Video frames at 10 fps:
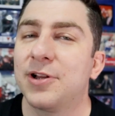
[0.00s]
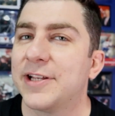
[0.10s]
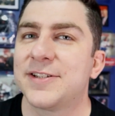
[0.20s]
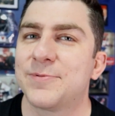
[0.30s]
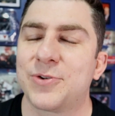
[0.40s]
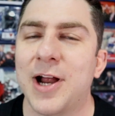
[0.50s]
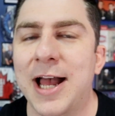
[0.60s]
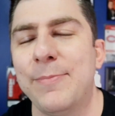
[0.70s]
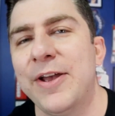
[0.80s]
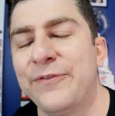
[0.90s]
Click
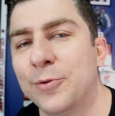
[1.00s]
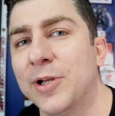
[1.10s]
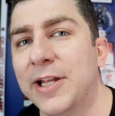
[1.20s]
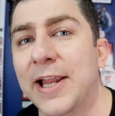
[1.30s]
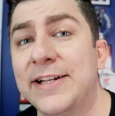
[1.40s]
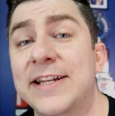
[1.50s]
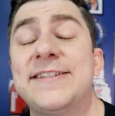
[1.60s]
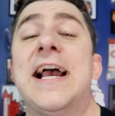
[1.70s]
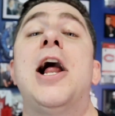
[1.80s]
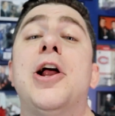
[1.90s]
subscribe if you really liked
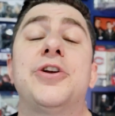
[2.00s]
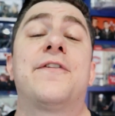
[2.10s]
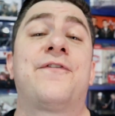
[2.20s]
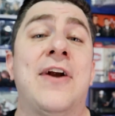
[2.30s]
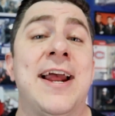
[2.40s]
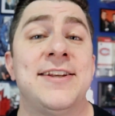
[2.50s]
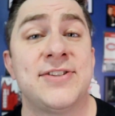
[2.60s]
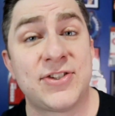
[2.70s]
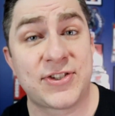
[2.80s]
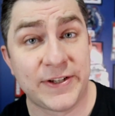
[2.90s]
it. Tell all your
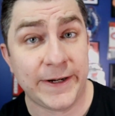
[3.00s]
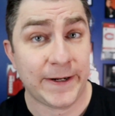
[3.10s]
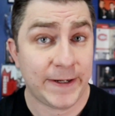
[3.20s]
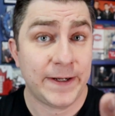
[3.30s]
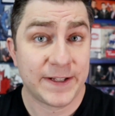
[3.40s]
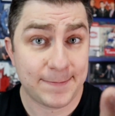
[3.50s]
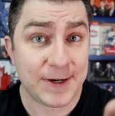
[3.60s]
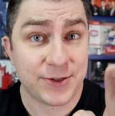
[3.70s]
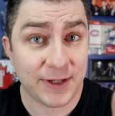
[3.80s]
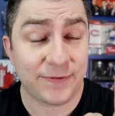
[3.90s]
friends!
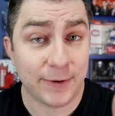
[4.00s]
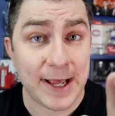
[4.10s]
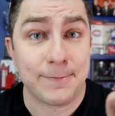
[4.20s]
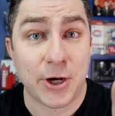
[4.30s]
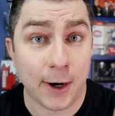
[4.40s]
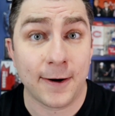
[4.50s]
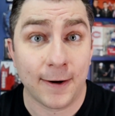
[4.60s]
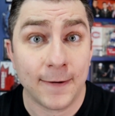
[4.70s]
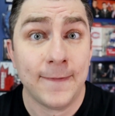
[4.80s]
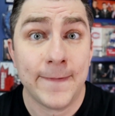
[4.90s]
Especially if they're named
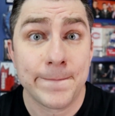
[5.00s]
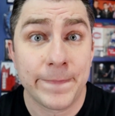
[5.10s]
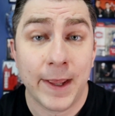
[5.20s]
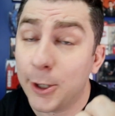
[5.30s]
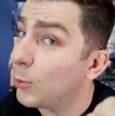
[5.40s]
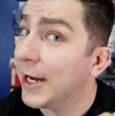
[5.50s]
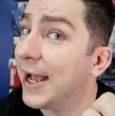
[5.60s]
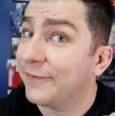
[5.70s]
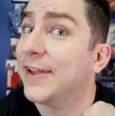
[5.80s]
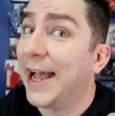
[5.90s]
Carter. I don't want
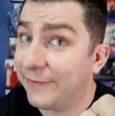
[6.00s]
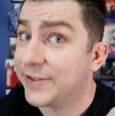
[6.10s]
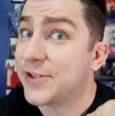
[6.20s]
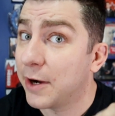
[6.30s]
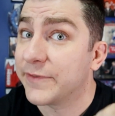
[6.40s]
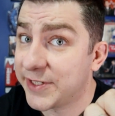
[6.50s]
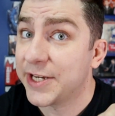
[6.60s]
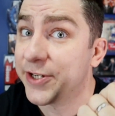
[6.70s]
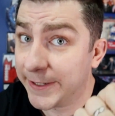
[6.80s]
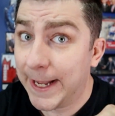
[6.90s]
to have this
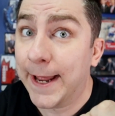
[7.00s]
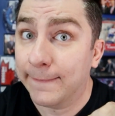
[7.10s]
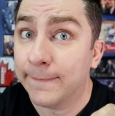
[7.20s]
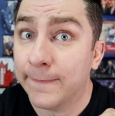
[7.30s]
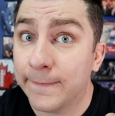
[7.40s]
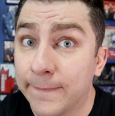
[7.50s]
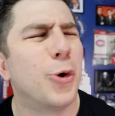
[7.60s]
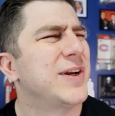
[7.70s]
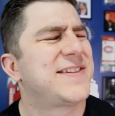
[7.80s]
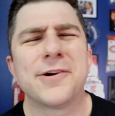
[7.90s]
conversation again.
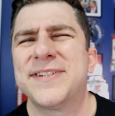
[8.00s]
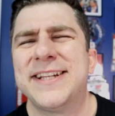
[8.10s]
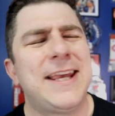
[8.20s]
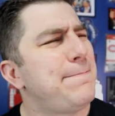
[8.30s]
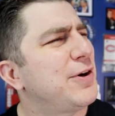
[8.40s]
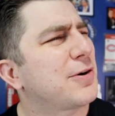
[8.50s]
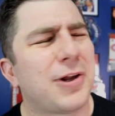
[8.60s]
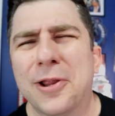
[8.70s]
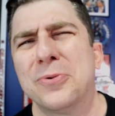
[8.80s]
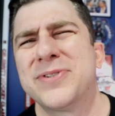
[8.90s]
Oh, and Darcy, keep your
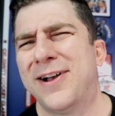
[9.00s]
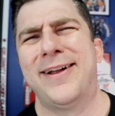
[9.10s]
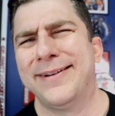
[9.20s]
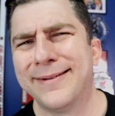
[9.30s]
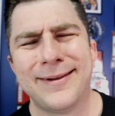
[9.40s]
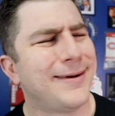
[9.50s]
clothes on.